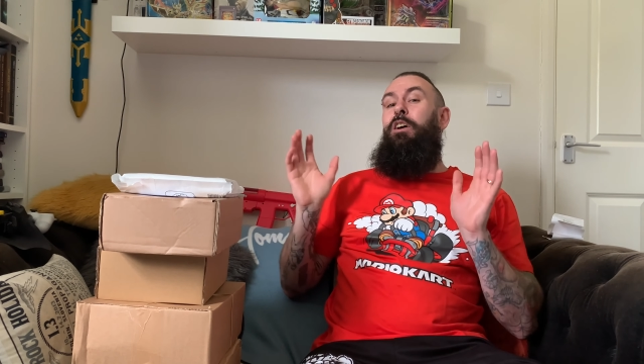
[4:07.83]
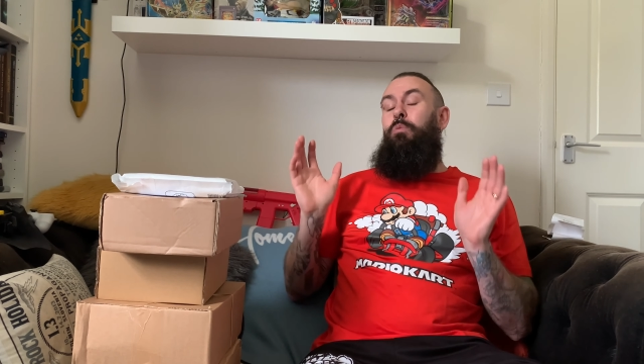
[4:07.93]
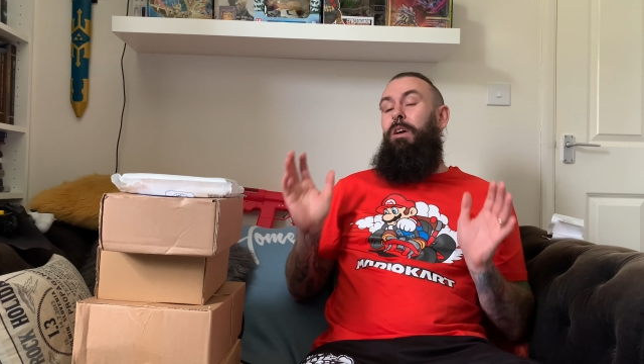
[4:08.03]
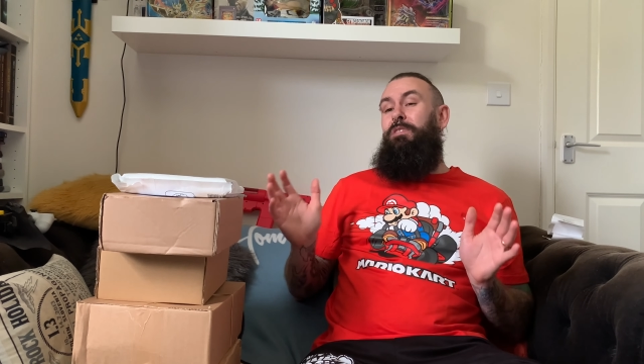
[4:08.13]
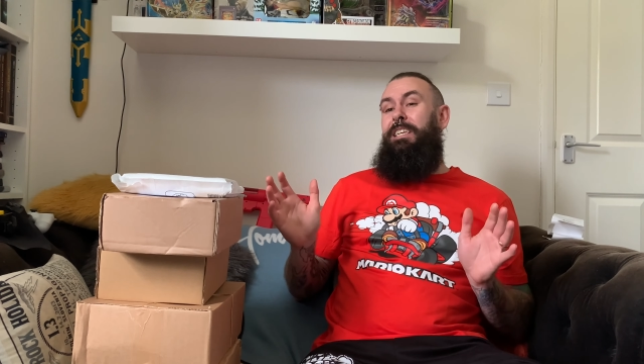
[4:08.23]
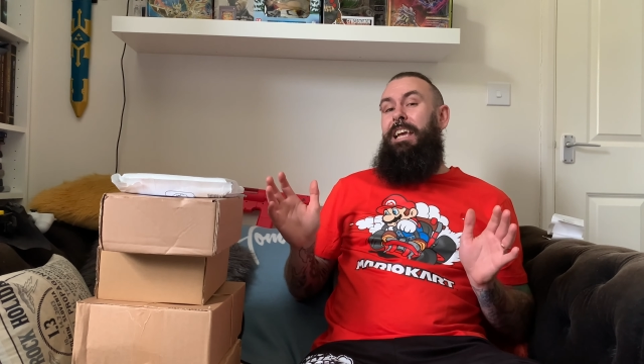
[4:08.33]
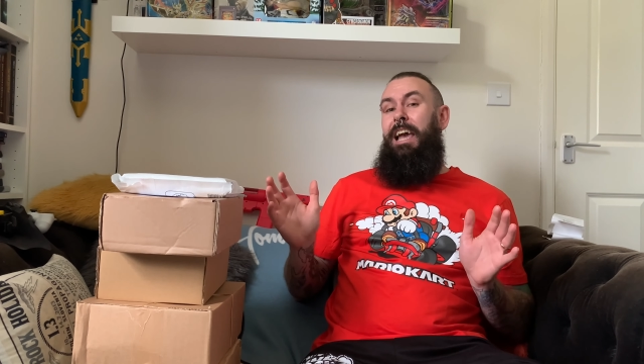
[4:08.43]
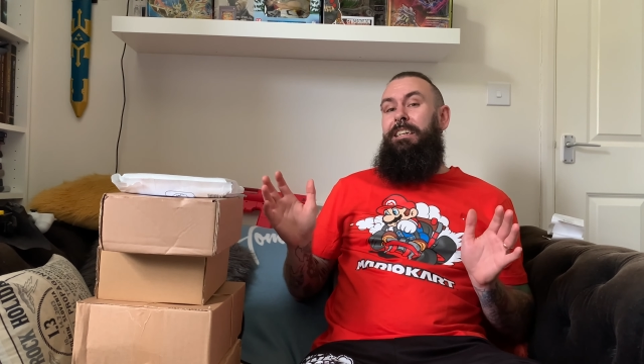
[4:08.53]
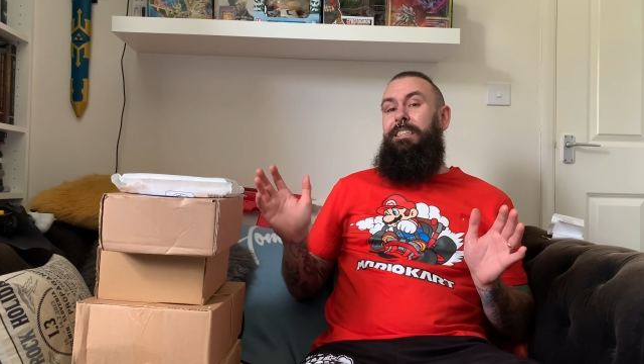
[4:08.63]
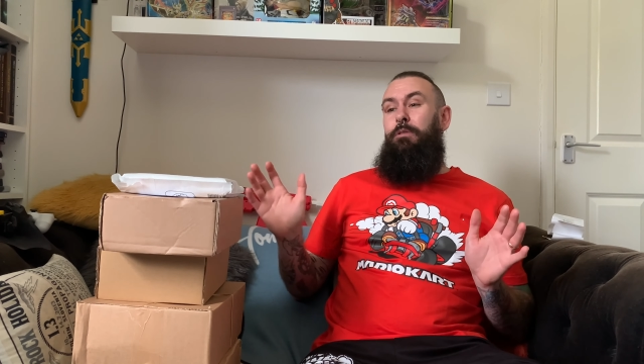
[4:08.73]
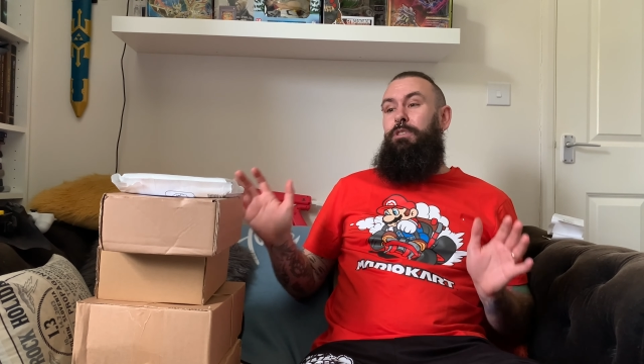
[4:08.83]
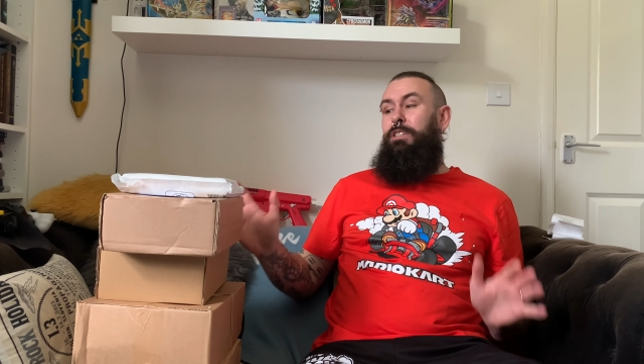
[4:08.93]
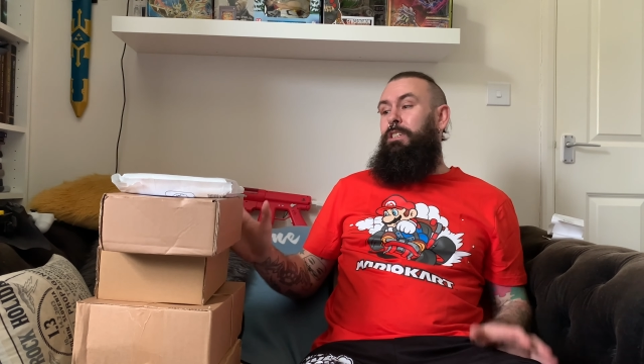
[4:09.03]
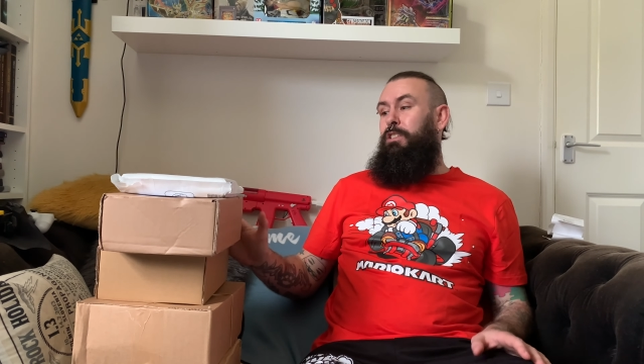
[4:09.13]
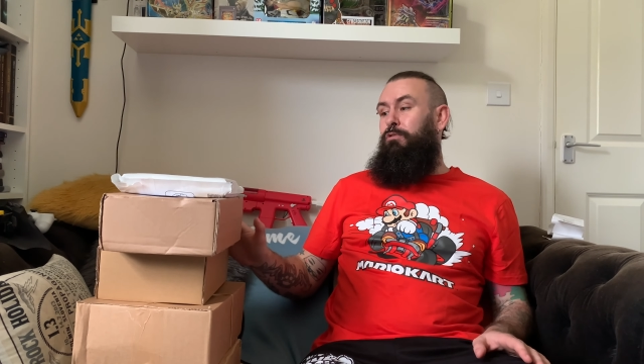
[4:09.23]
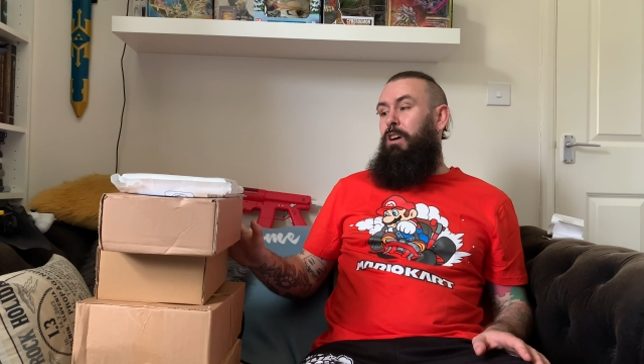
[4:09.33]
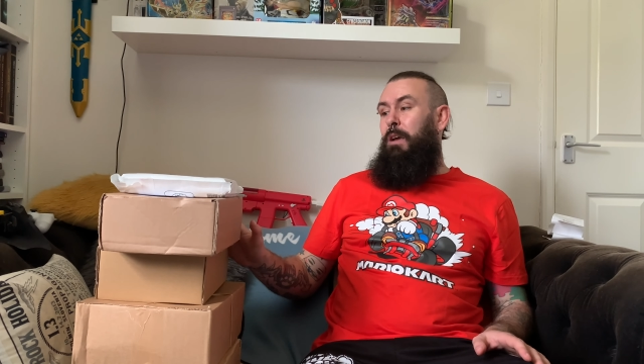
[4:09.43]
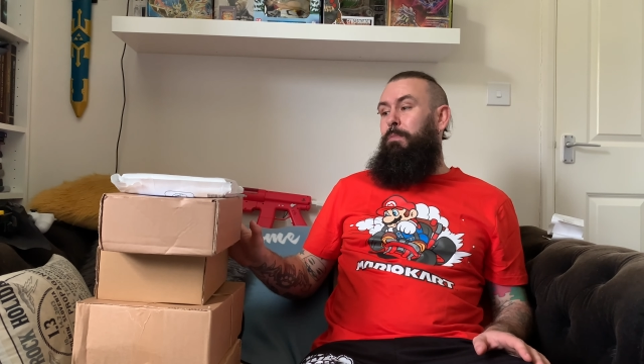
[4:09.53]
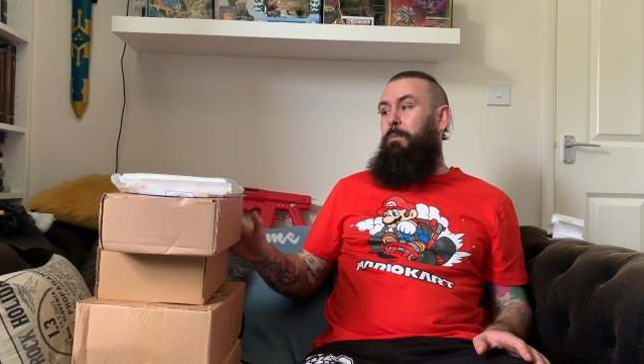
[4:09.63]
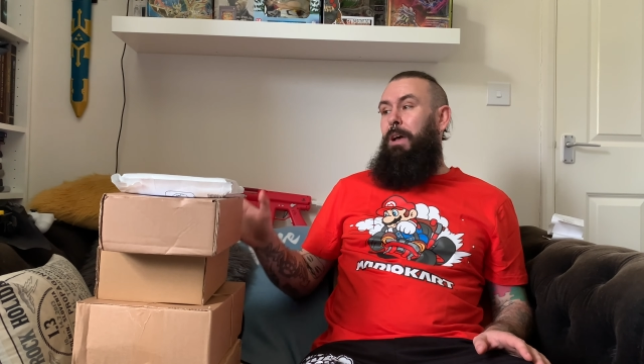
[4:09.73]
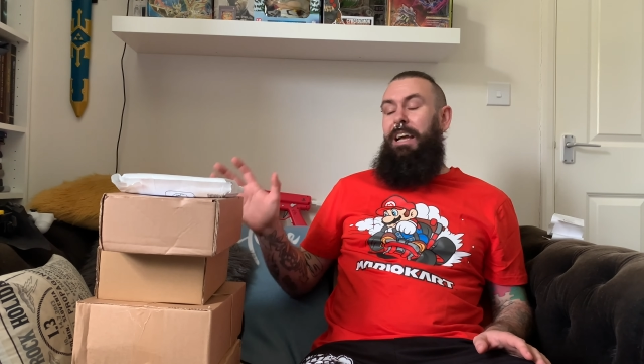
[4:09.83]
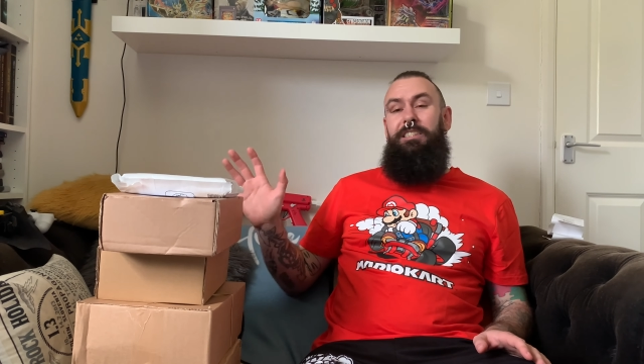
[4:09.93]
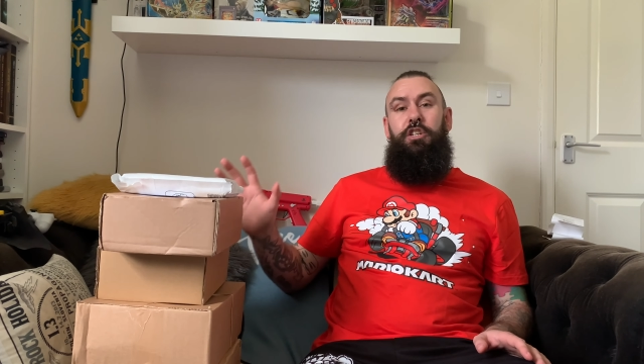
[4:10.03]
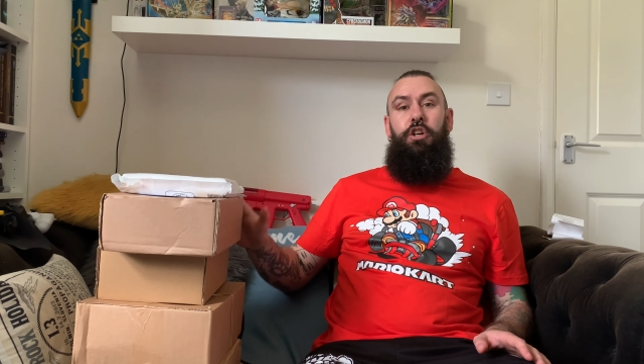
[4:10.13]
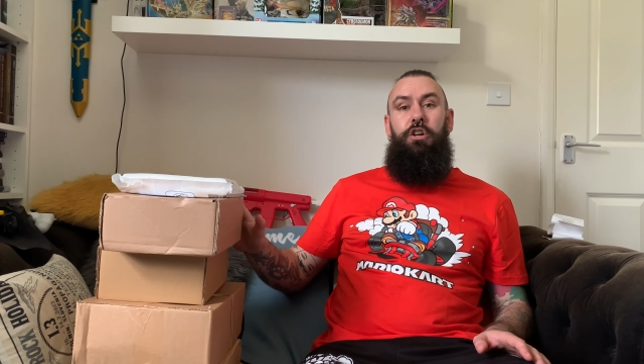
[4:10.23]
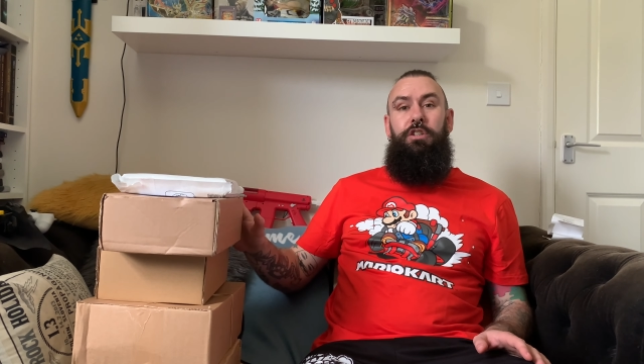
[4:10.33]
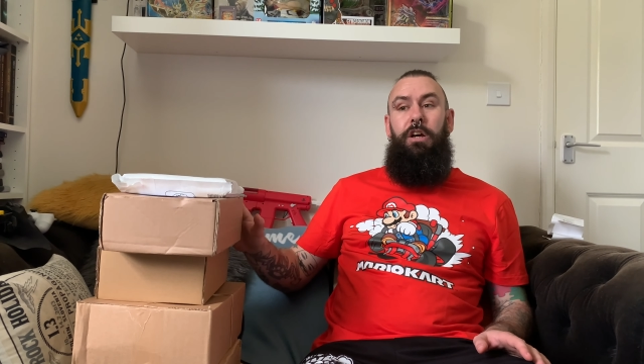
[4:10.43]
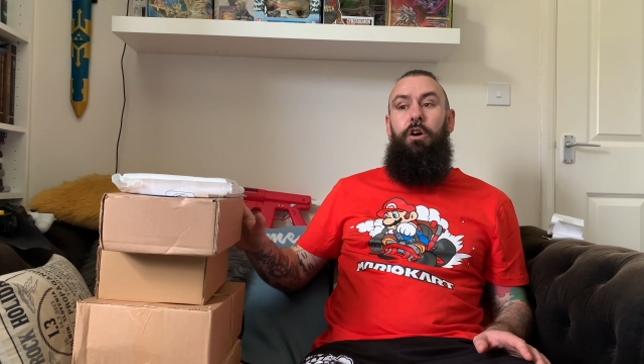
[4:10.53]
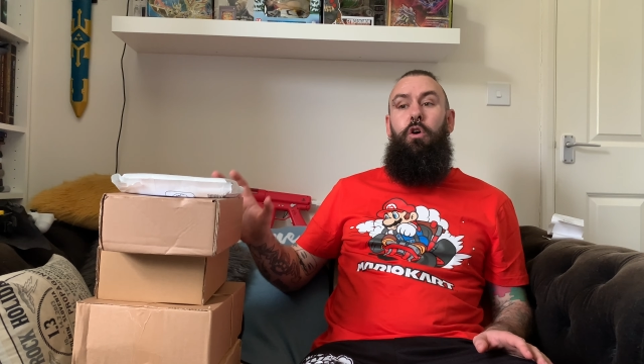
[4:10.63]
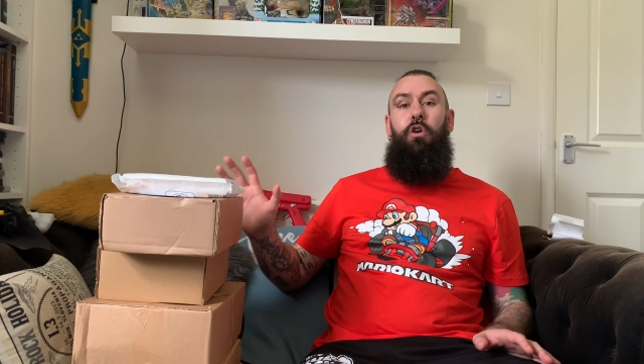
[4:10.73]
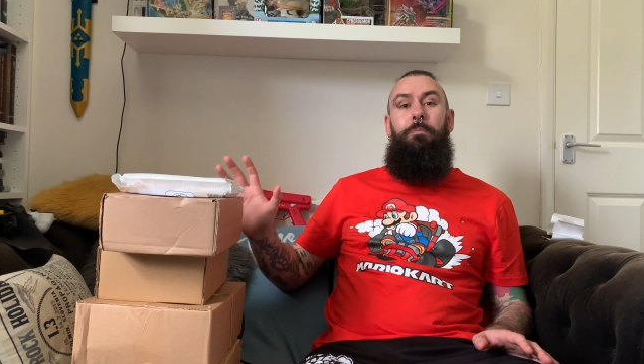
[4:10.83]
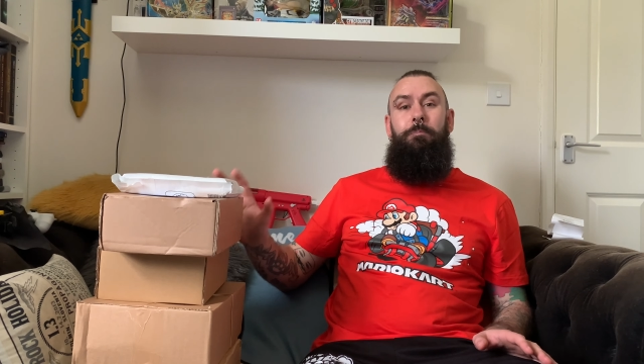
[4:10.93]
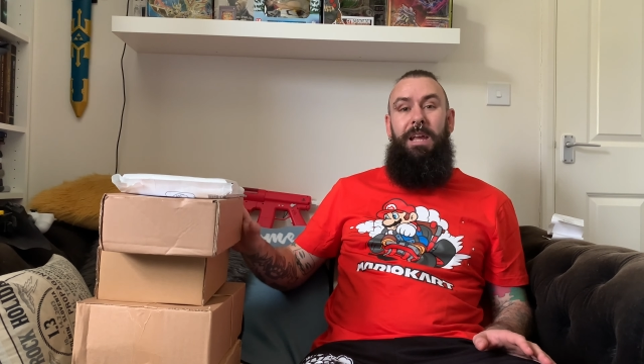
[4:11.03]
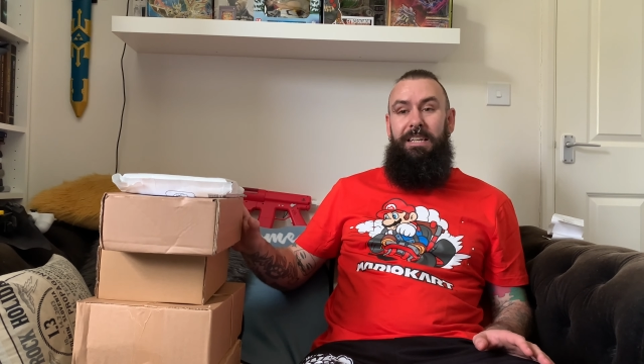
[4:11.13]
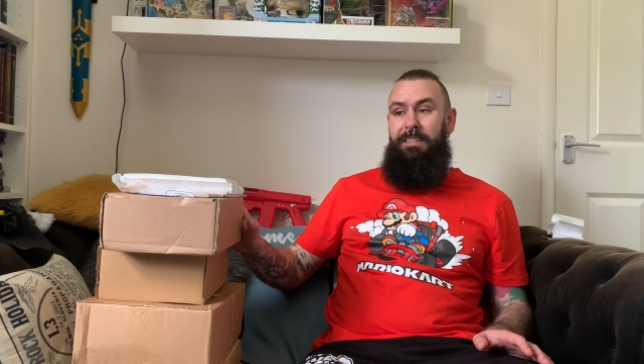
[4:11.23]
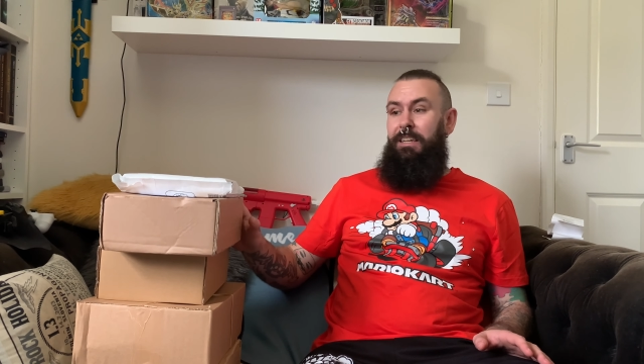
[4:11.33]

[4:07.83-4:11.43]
with CEX they will just describe them as good or mint.